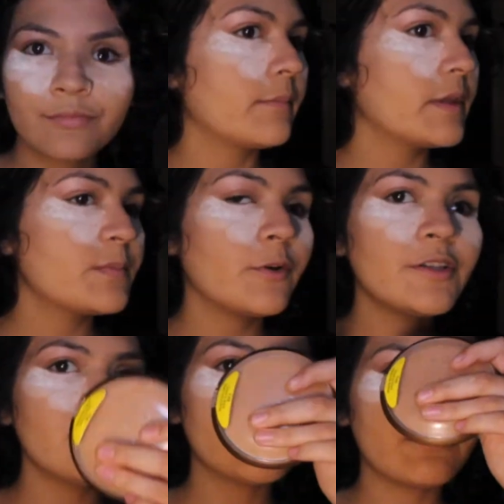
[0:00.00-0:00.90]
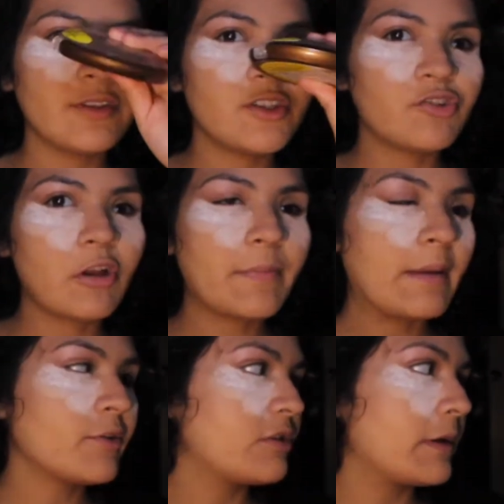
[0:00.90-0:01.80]
Yeah, this bronzer doesn't really show up
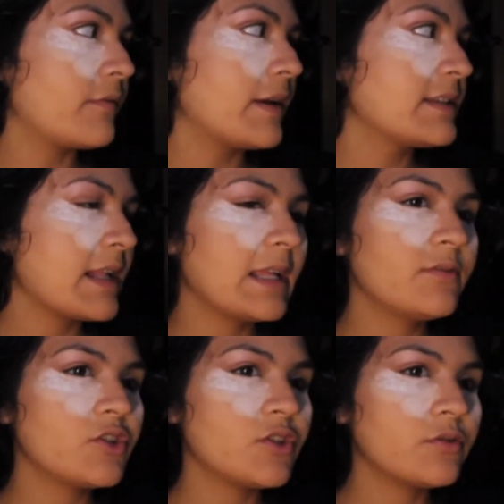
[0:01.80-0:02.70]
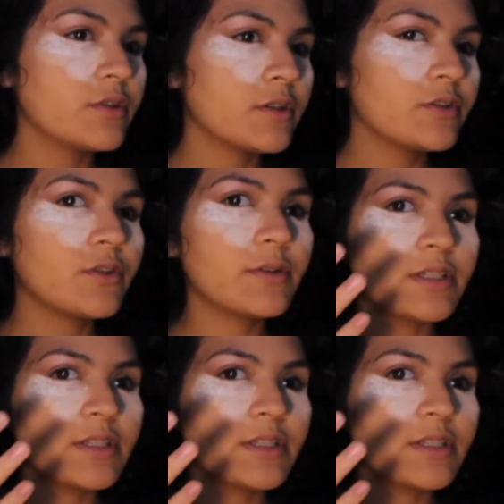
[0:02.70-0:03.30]
that much on my face. I kind of just use it so